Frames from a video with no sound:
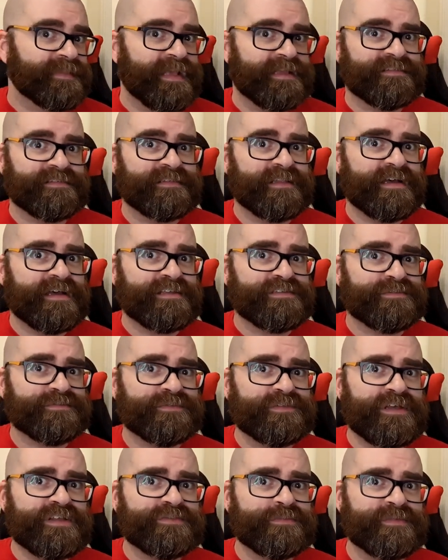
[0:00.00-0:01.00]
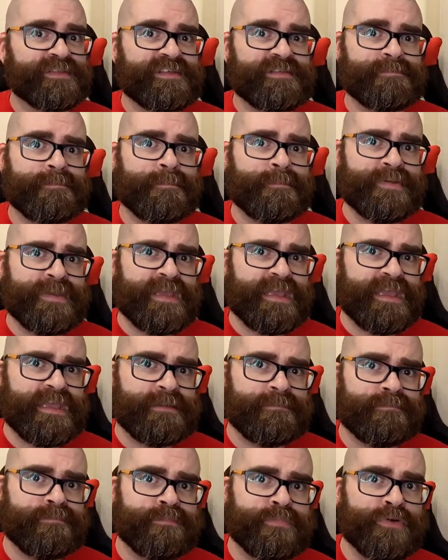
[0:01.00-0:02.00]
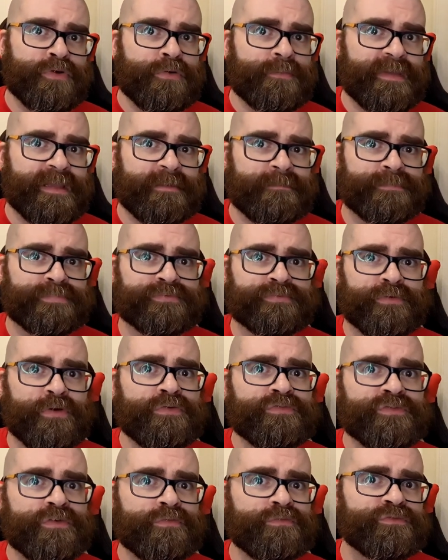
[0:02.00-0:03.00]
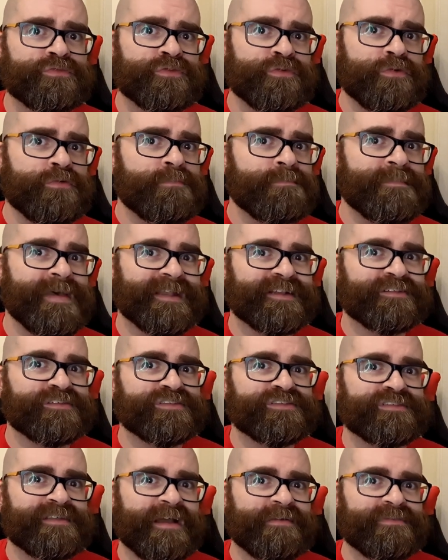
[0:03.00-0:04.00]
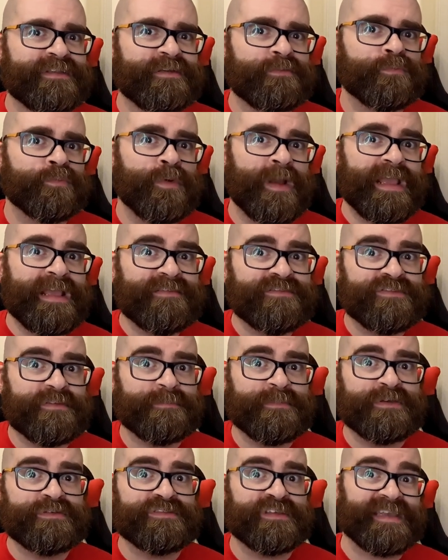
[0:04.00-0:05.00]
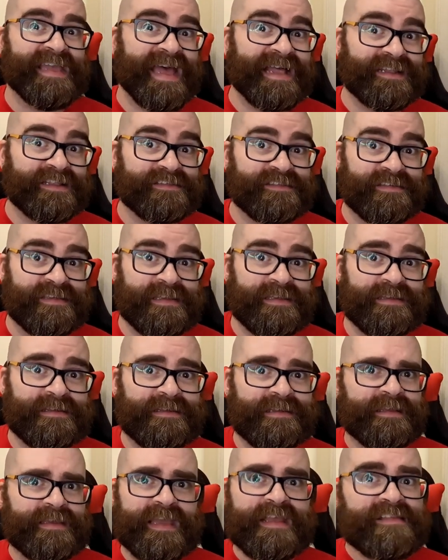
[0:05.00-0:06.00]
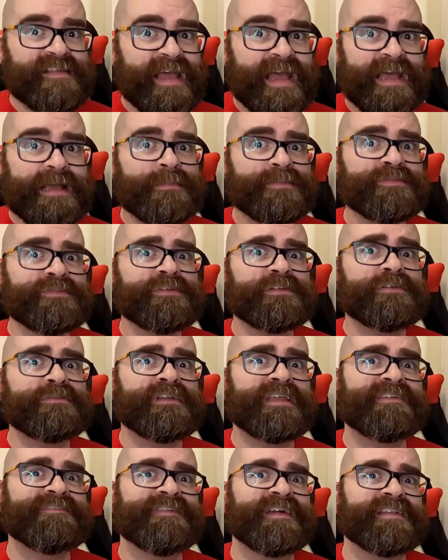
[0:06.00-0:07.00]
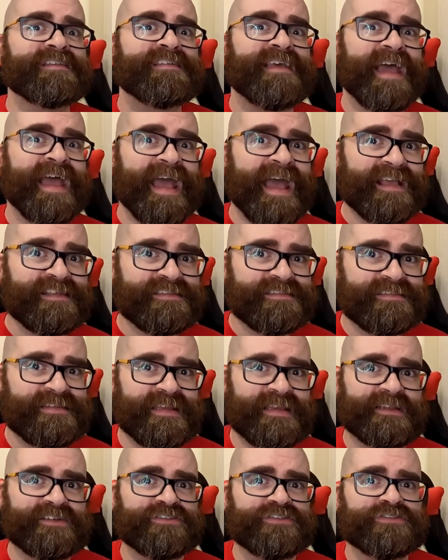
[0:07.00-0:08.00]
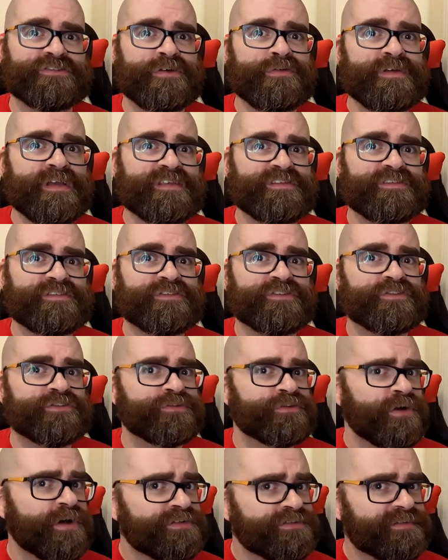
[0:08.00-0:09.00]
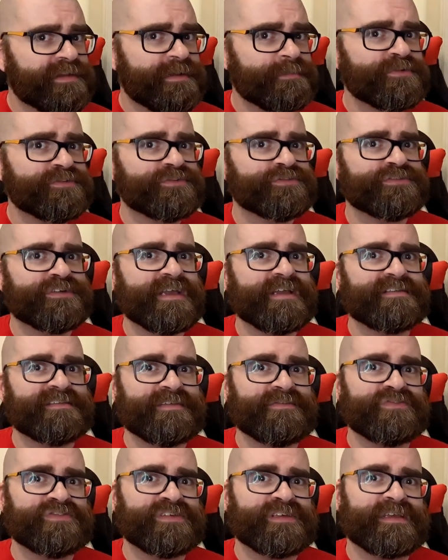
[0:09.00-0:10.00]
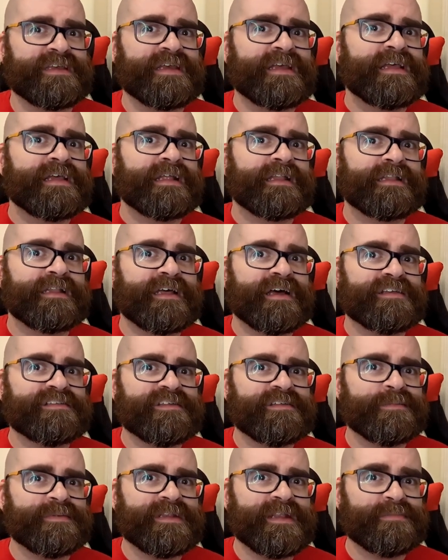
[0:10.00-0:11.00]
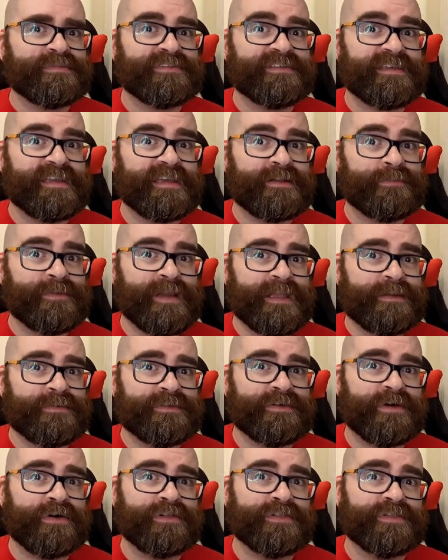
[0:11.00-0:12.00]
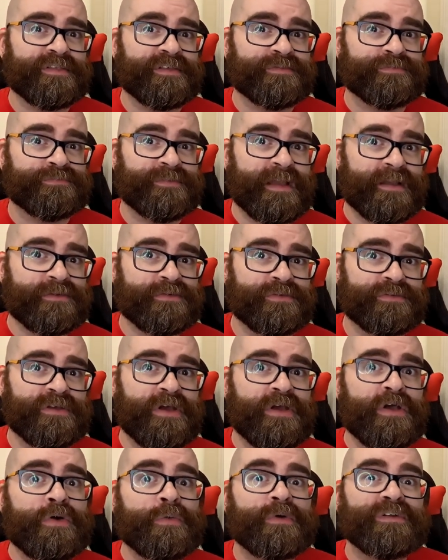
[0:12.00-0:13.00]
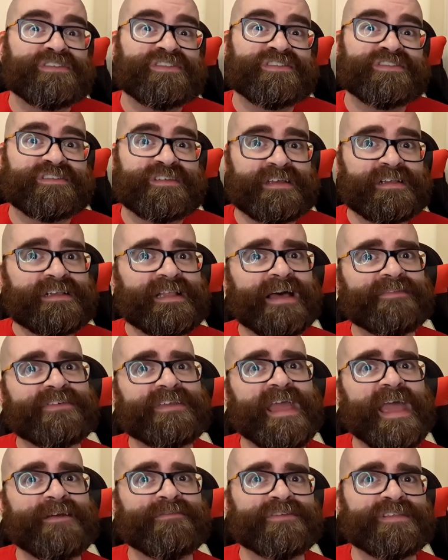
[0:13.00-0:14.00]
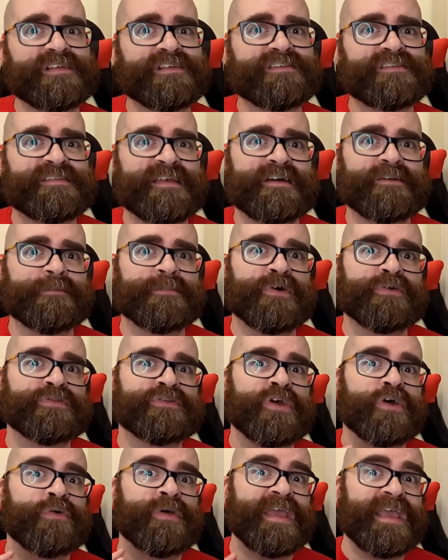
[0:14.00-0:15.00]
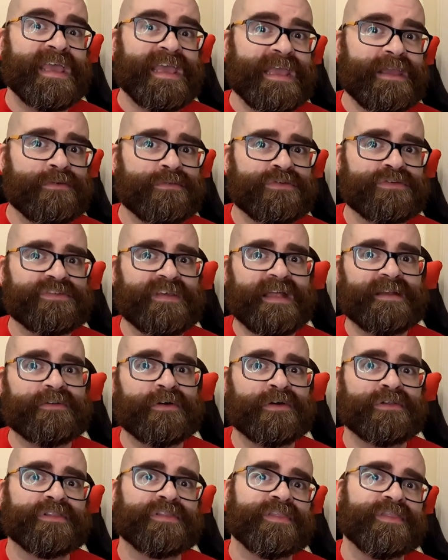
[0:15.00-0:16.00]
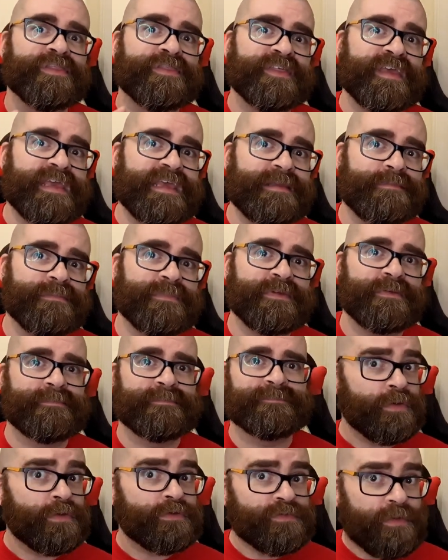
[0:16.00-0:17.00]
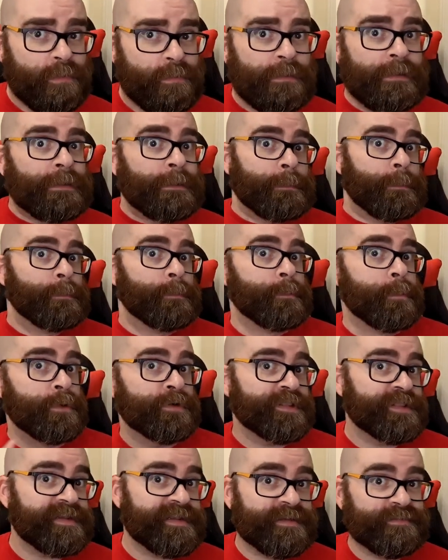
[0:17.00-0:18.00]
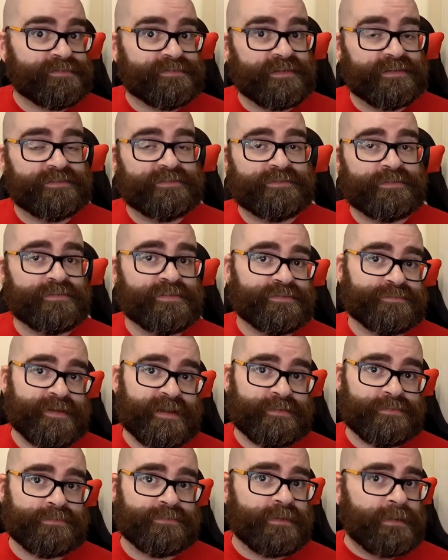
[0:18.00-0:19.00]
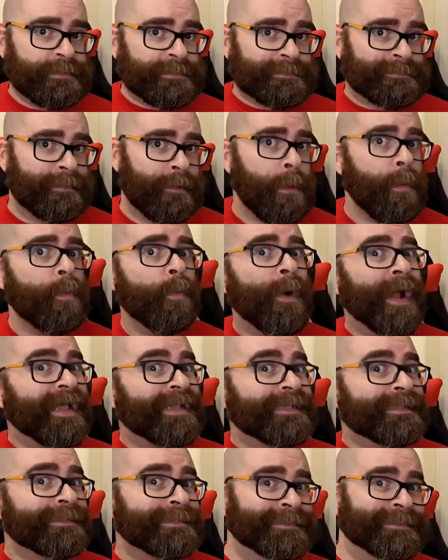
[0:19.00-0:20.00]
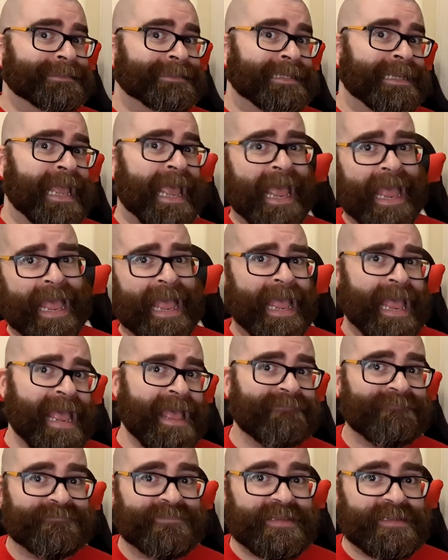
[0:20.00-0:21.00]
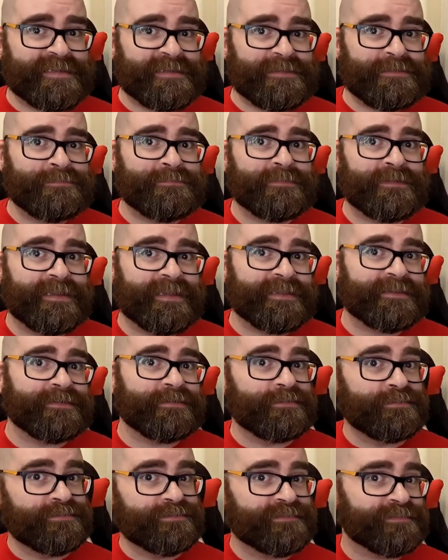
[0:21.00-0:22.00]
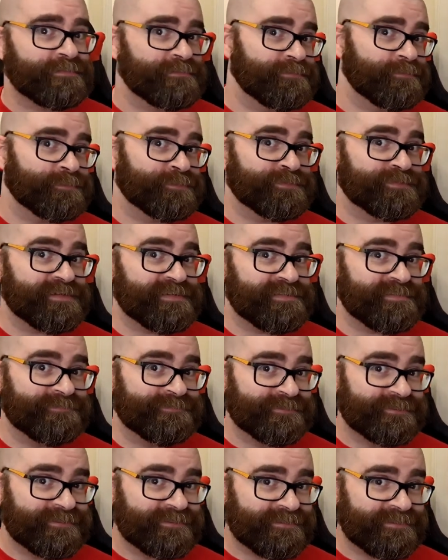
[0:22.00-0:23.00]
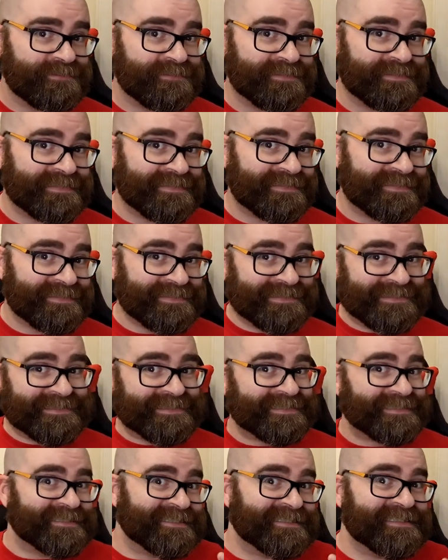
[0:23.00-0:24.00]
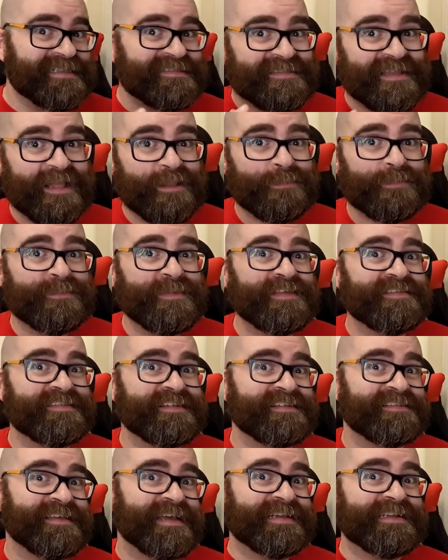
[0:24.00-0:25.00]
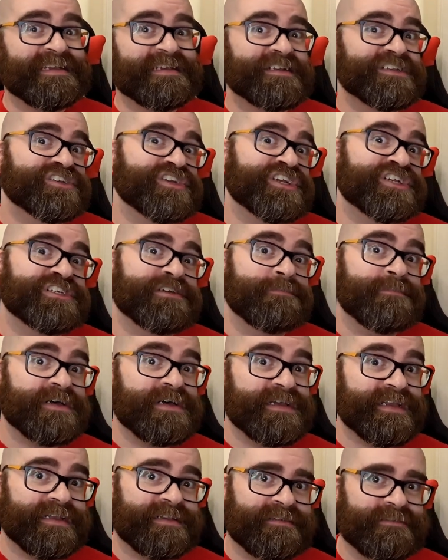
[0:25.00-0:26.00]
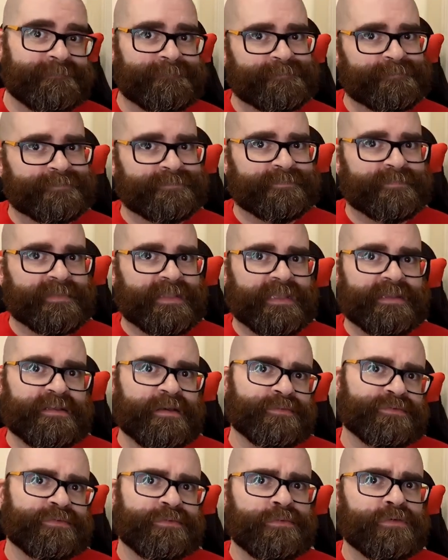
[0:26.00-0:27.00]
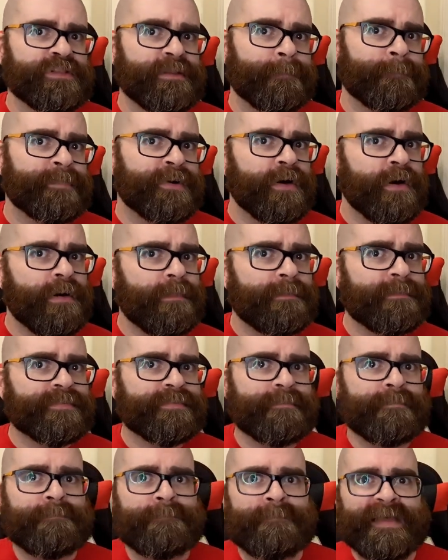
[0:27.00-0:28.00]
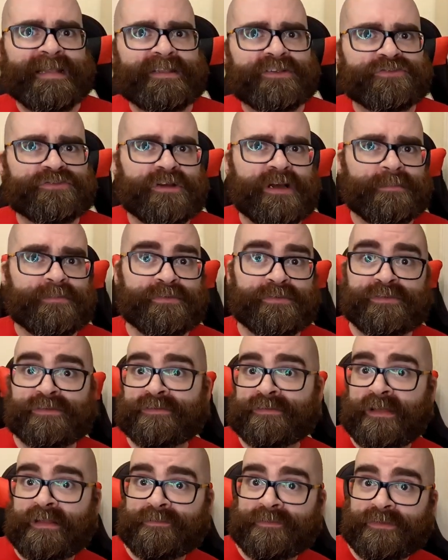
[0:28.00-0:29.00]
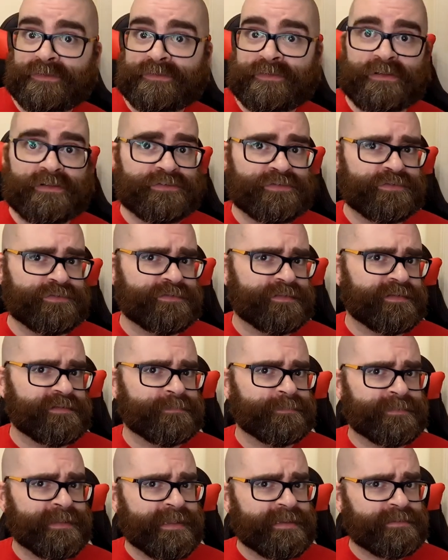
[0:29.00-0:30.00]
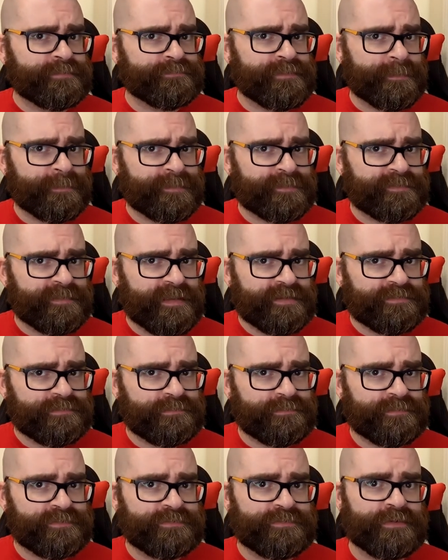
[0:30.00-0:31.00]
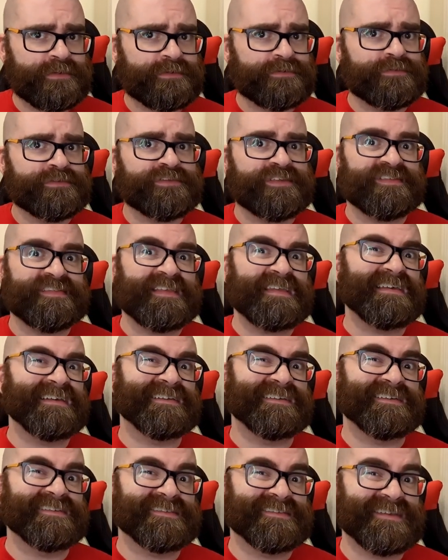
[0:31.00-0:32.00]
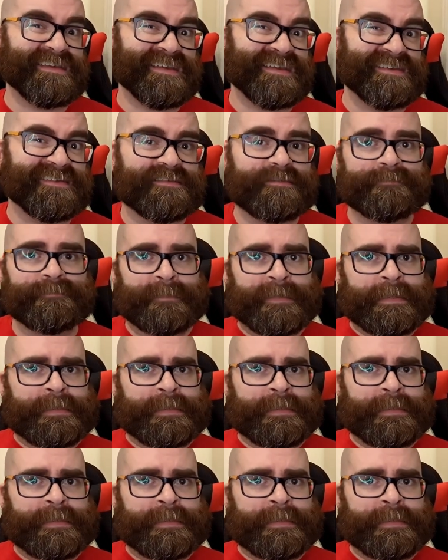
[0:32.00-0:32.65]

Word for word: as Lars flirts with these big, booming, proto doom metal sounding waves of musicality. It's absolutely fantastic and showcases just how much creativity Lars has been able to get away with on this record, while still having everything sound both coherent and on theme. So, what are the downsides to this record? Well, if you don't like old school progressive rock, then this album isn't exactly going to change your mind. It comes with all the pomp, melodrama, and self indulgence that has plagued the reputation of the genre since the earliest days.